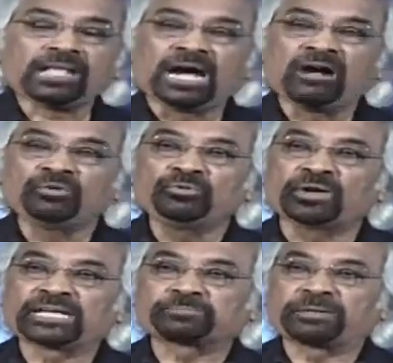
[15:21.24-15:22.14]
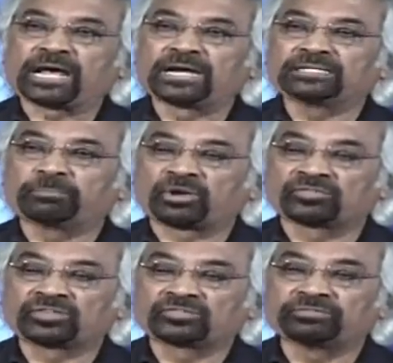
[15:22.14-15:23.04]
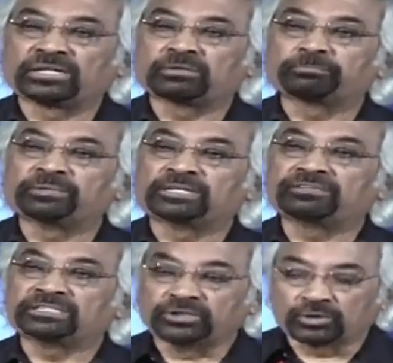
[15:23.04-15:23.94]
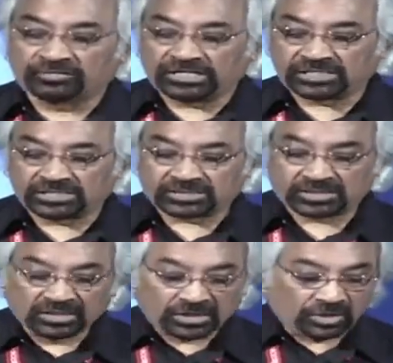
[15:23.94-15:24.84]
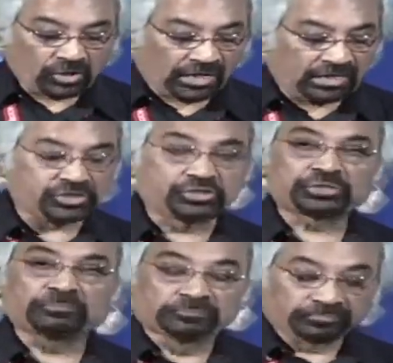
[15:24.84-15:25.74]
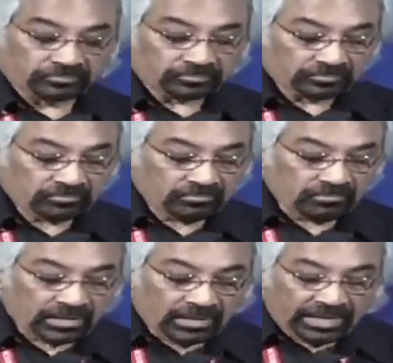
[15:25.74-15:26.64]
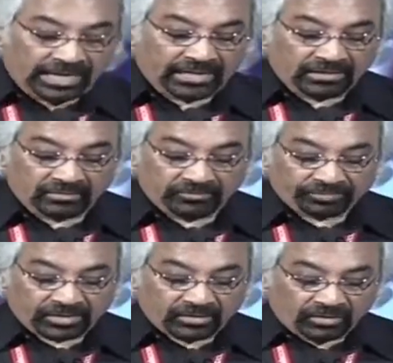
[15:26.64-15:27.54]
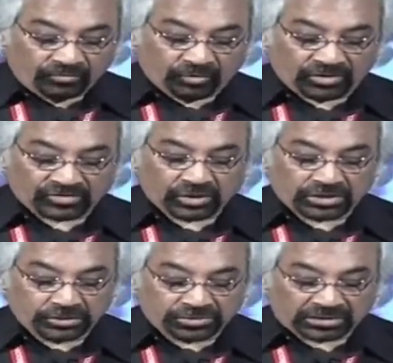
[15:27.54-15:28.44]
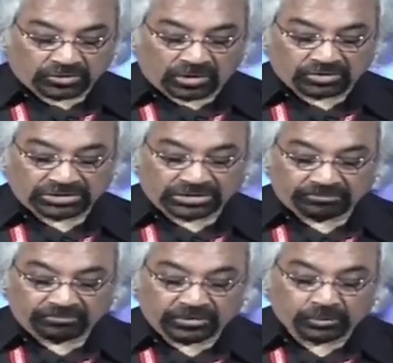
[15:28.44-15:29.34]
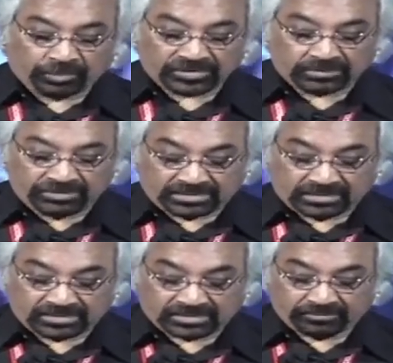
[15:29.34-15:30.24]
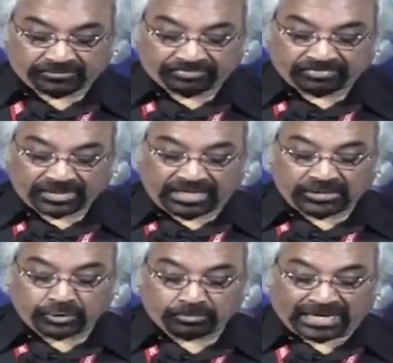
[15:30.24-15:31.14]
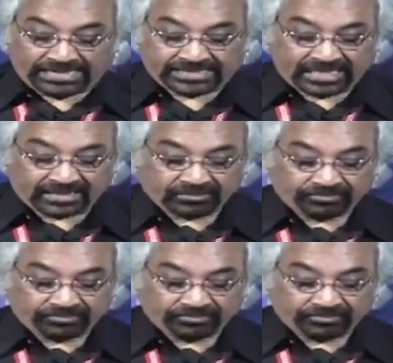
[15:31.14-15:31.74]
how do you expedite the process of development with innovations, knowledge, and focus on new technology, new possibilities, and new mindset?